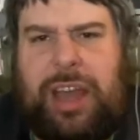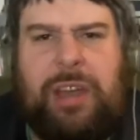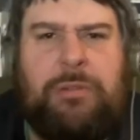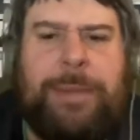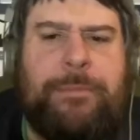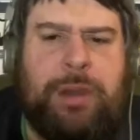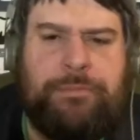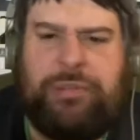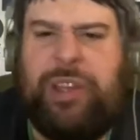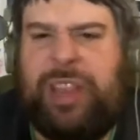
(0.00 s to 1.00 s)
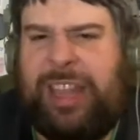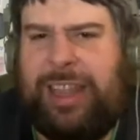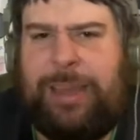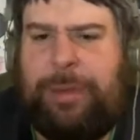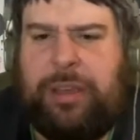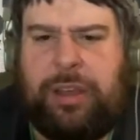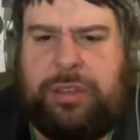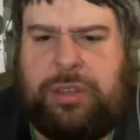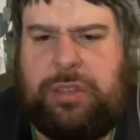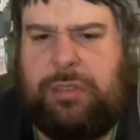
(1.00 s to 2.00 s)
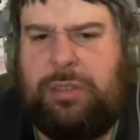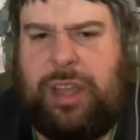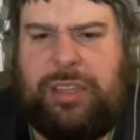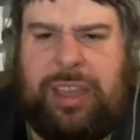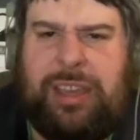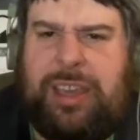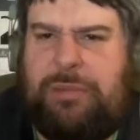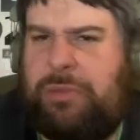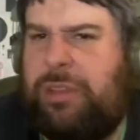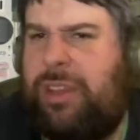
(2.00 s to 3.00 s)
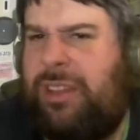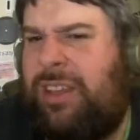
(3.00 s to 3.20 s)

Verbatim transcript: don't remember it brilliantly because I think it was uh,